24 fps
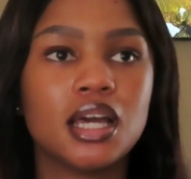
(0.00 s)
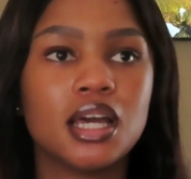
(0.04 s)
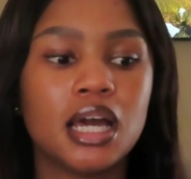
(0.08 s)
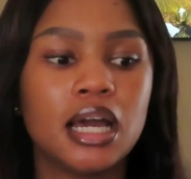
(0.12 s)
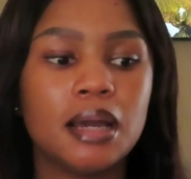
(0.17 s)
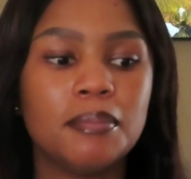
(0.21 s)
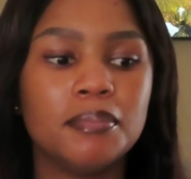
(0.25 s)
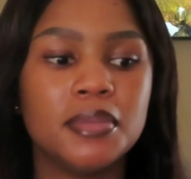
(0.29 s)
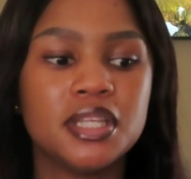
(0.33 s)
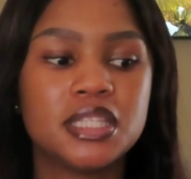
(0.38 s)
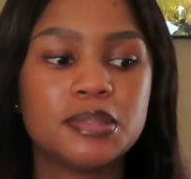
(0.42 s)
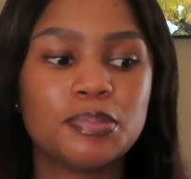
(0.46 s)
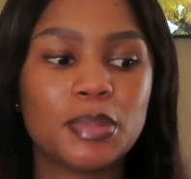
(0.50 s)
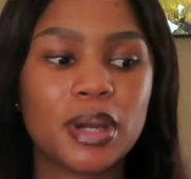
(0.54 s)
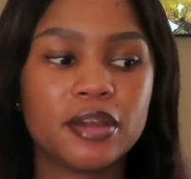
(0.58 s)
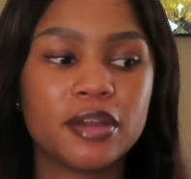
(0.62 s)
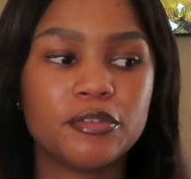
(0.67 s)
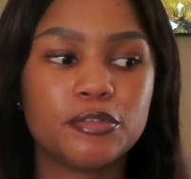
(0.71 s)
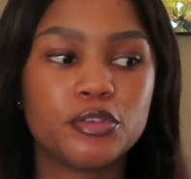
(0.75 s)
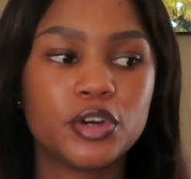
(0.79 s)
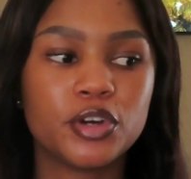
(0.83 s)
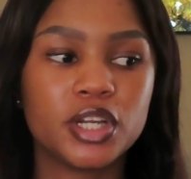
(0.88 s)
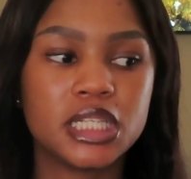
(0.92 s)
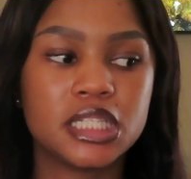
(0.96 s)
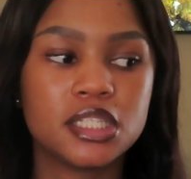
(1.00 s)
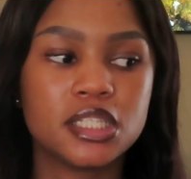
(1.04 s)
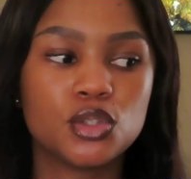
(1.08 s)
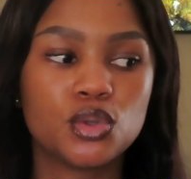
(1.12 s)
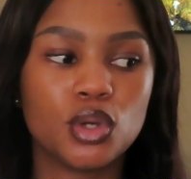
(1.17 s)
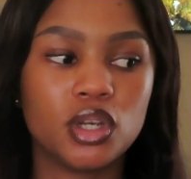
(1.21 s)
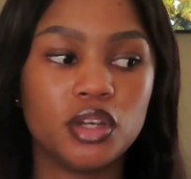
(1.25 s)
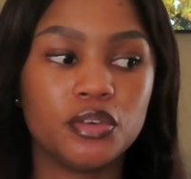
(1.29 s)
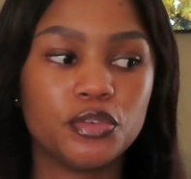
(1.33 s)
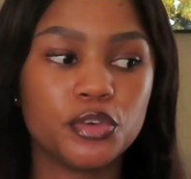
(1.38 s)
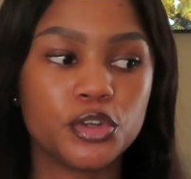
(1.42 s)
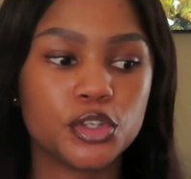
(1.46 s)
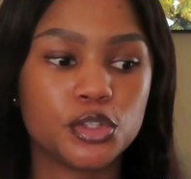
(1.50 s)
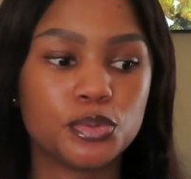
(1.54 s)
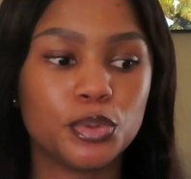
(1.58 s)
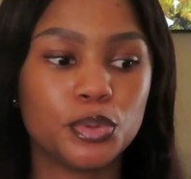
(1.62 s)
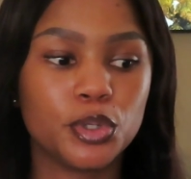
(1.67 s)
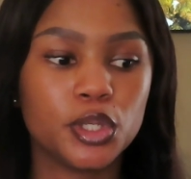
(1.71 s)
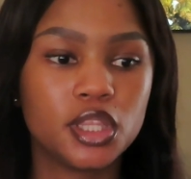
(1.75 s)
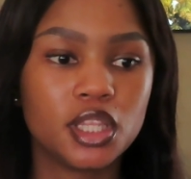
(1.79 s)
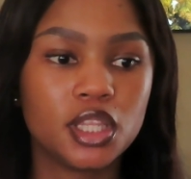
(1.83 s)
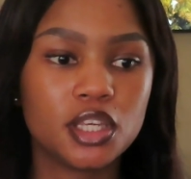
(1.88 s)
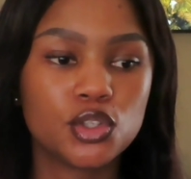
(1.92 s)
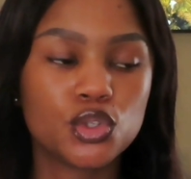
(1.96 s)
It's my friend's 21st
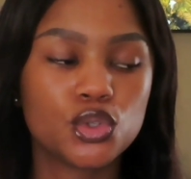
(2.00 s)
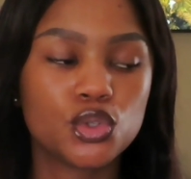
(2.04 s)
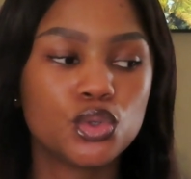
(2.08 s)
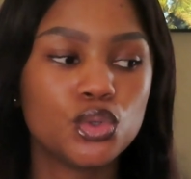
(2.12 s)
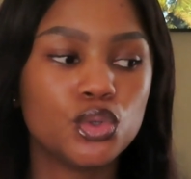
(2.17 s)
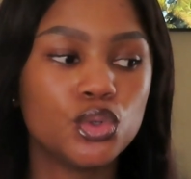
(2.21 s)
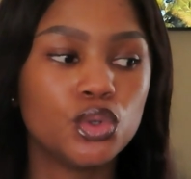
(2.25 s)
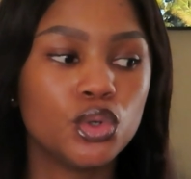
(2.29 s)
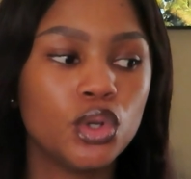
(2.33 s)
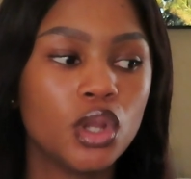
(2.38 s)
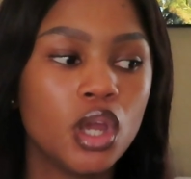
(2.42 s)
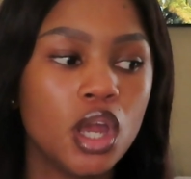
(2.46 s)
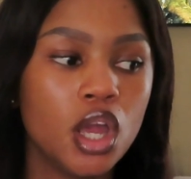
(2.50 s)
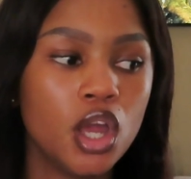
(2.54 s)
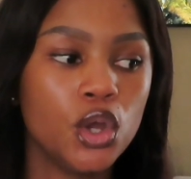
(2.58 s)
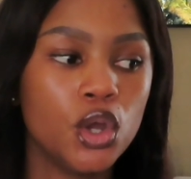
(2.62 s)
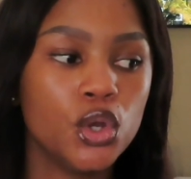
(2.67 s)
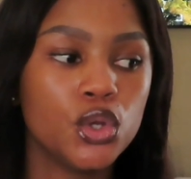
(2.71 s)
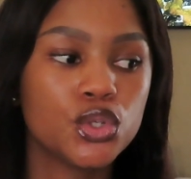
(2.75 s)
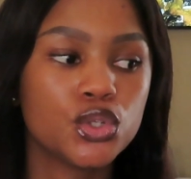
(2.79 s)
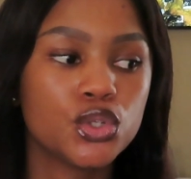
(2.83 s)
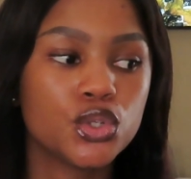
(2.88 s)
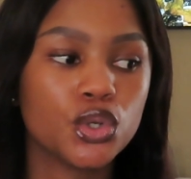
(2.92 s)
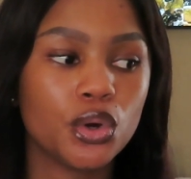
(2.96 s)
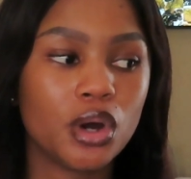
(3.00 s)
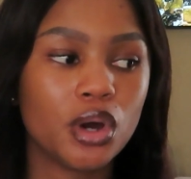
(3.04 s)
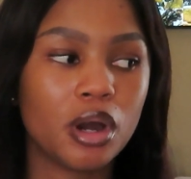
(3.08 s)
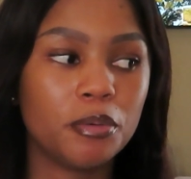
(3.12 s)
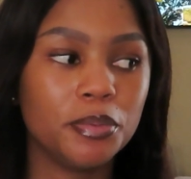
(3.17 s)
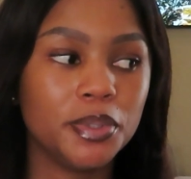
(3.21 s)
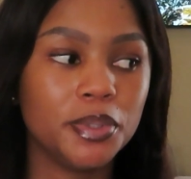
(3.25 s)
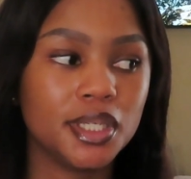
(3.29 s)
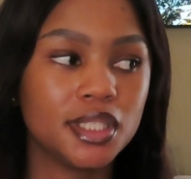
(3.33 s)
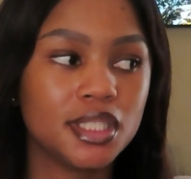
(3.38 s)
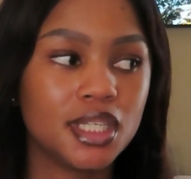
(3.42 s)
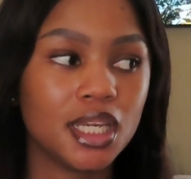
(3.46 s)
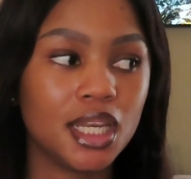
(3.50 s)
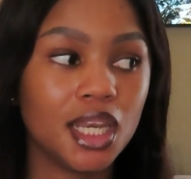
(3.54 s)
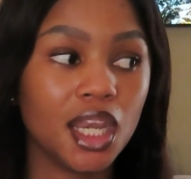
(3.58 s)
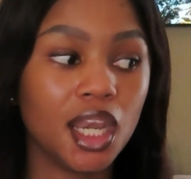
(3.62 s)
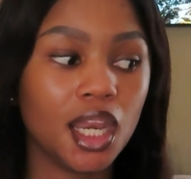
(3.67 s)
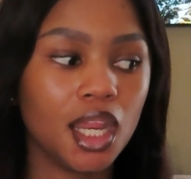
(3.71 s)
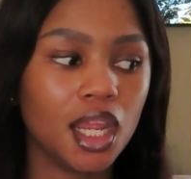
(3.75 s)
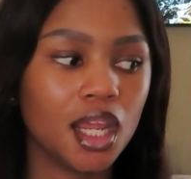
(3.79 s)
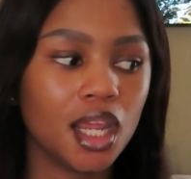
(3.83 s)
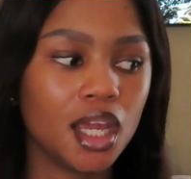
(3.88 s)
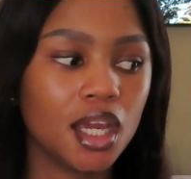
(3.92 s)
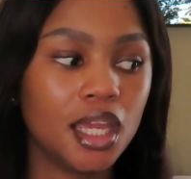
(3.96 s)
birthday soon, So I'll be
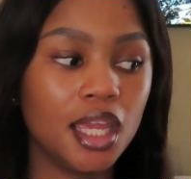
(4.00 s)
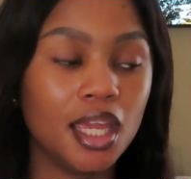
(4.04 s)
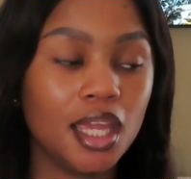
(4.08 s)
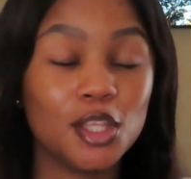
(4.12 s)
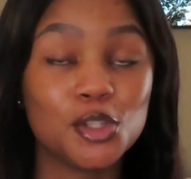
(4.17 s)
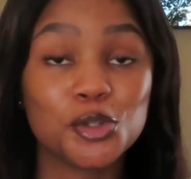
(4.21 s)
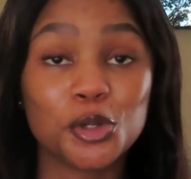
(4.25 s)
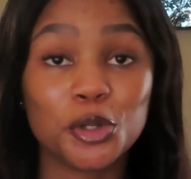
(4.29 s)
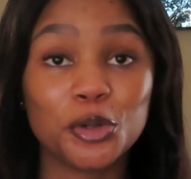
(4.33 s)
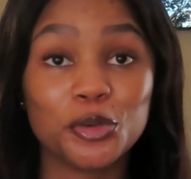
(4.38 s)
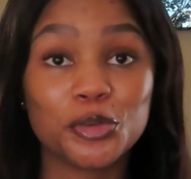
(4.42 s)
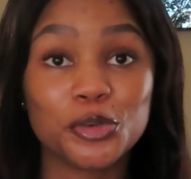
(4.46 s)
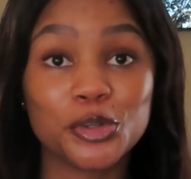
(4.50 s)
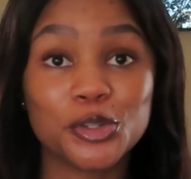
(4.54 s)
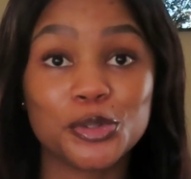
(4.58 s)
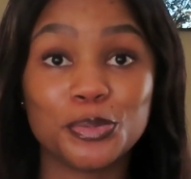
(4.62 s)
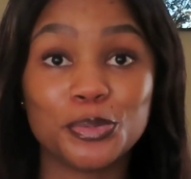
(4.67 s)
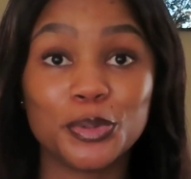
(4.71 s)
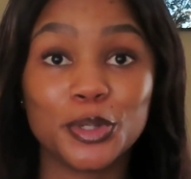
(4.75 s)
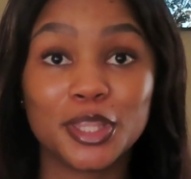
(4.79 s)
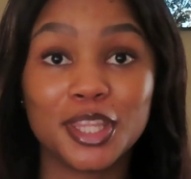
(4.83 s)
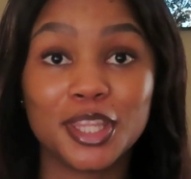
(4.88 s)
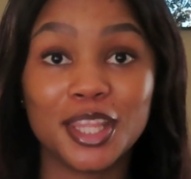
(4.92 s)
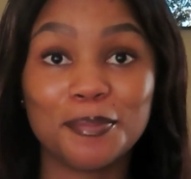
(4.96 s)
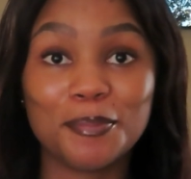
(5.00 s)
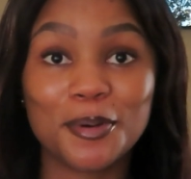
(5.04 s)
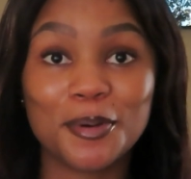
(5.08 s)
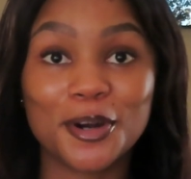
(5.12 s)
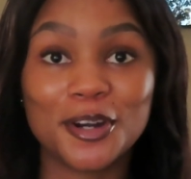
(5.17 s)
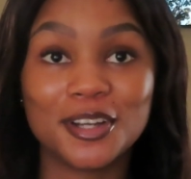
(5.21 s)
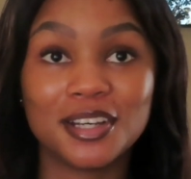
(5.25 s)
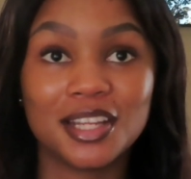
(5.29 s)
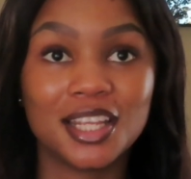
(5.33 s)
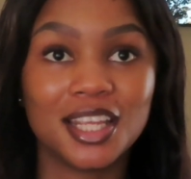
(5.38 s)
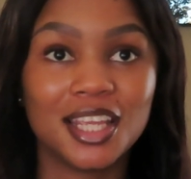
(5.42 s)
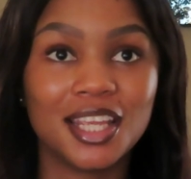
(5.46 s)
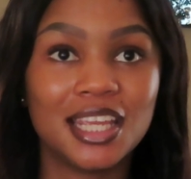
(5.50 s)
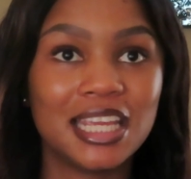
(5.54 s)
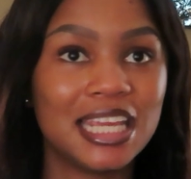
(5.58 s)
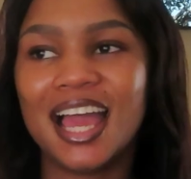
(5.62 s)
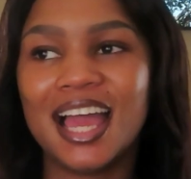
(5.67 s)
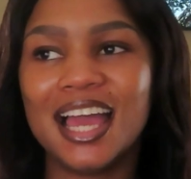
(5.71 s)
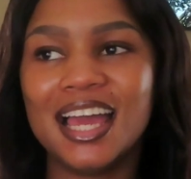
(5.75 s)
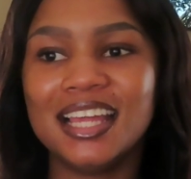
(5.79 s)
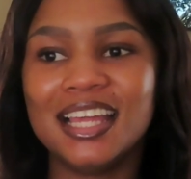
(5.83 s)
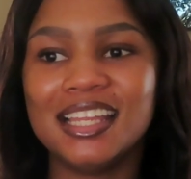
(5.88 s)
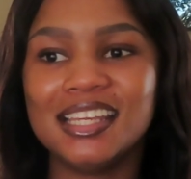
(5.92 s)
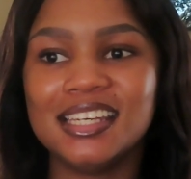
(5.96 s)
attending a 21st birthday party,
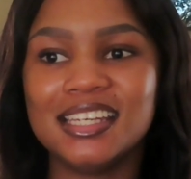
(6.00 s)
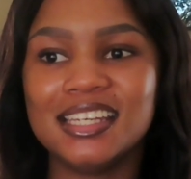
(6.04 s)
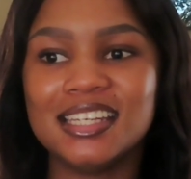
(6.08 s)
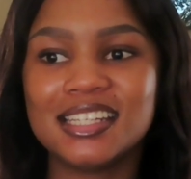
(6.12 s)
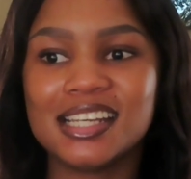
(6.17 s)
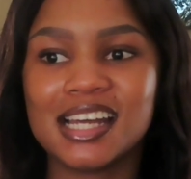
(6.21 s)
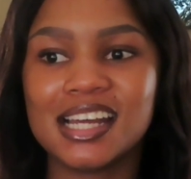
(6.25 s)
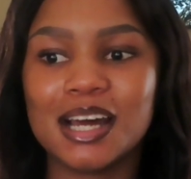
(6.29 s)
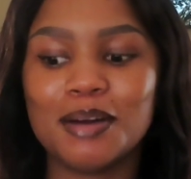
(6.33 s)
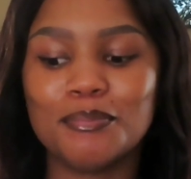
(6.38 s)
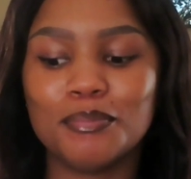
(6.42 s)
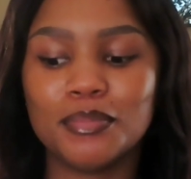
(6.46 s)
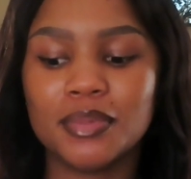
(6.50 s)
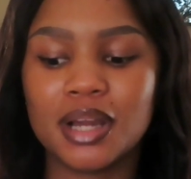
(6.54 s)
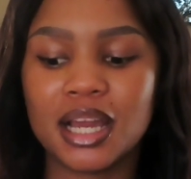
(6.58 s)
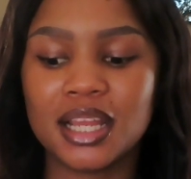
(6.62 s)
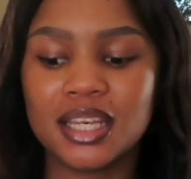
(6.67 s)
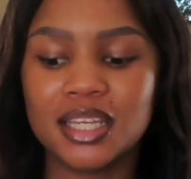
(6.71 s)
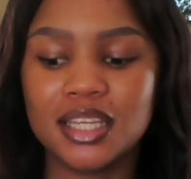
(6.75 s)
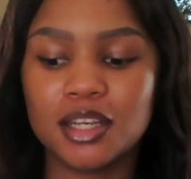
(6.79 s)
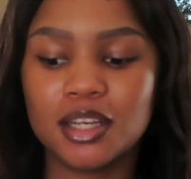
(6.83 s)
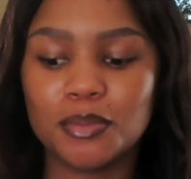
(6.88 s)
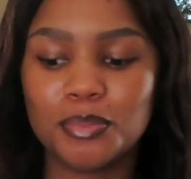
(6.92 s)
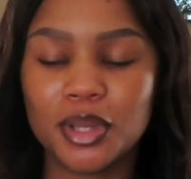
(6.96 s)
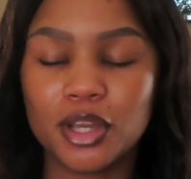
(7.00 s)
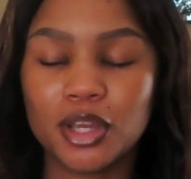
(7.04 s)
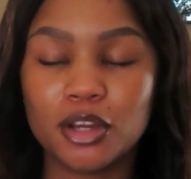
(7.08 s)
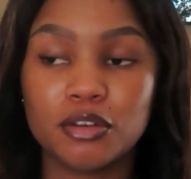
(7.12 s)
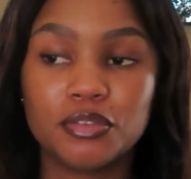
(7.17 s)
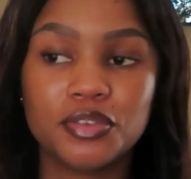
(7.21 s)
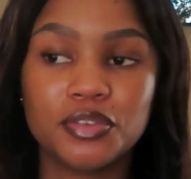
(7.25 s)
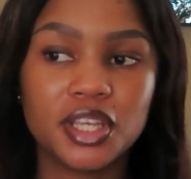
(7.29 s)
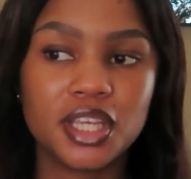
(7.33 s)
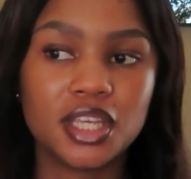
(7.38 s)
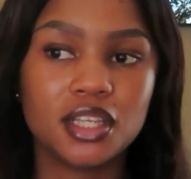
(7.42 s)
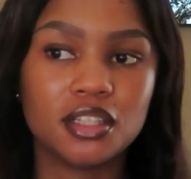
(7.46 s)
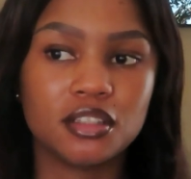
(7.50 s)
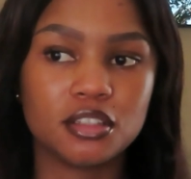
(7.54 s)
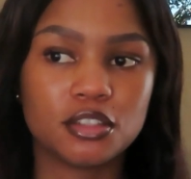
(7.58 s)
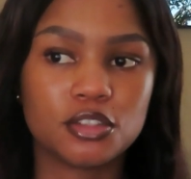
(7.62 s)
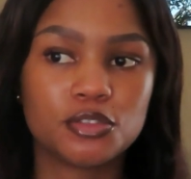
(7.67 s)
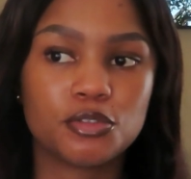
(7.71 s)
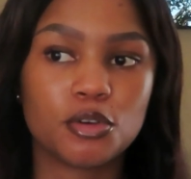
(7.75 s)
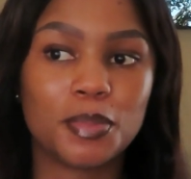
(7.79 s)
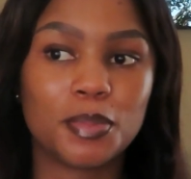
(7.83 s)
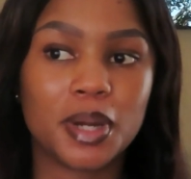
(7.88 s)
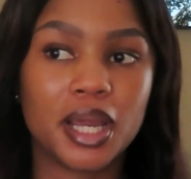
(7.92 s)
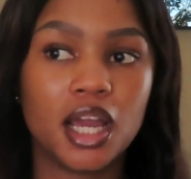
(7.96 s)
and I need a pair of
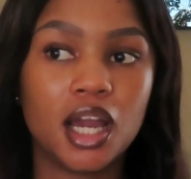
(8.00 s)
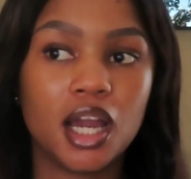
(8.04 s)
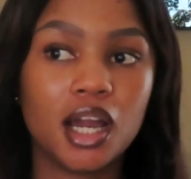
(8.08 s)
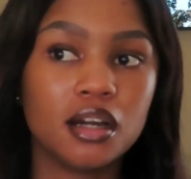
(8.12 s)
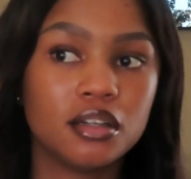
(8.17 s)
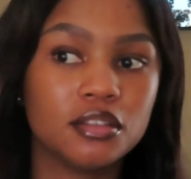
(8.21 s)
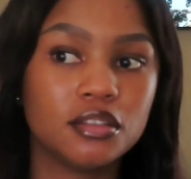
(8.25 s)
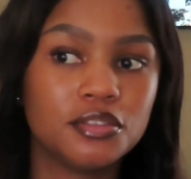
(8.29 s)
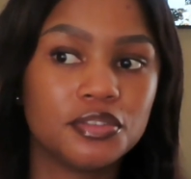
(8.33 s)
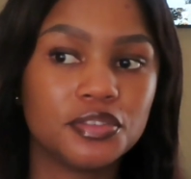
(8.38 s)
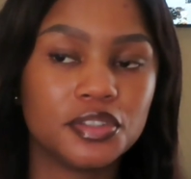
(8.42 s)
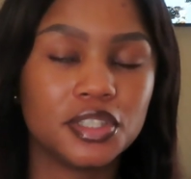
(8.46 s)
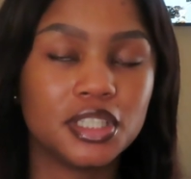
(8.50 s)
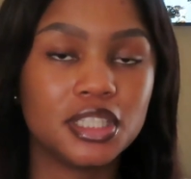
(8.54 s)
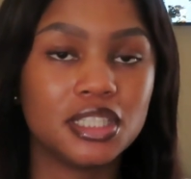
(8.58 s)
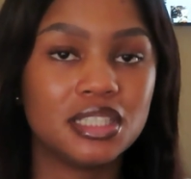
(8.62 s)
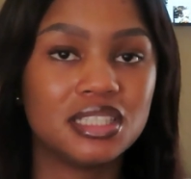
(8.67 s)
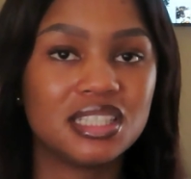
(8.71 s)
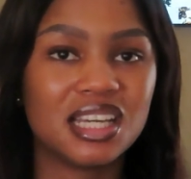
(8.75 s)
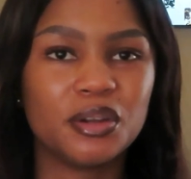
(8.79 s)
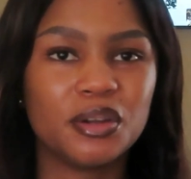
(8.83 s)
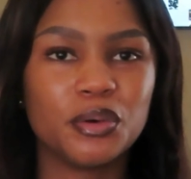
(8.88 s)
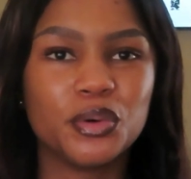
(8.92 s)
heels for my outfit.